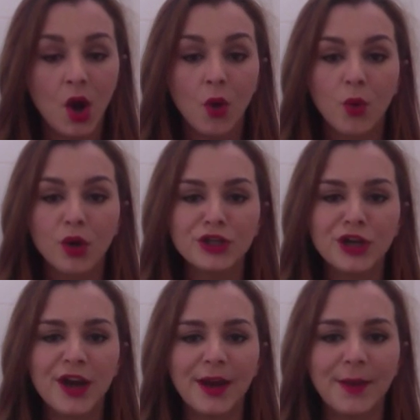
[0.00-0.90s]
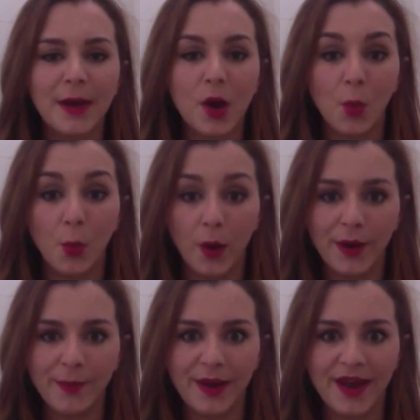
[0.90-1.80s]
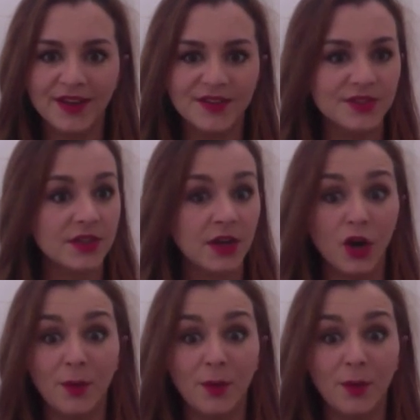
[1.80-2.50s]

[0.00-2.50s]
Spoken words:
We're talking about one man's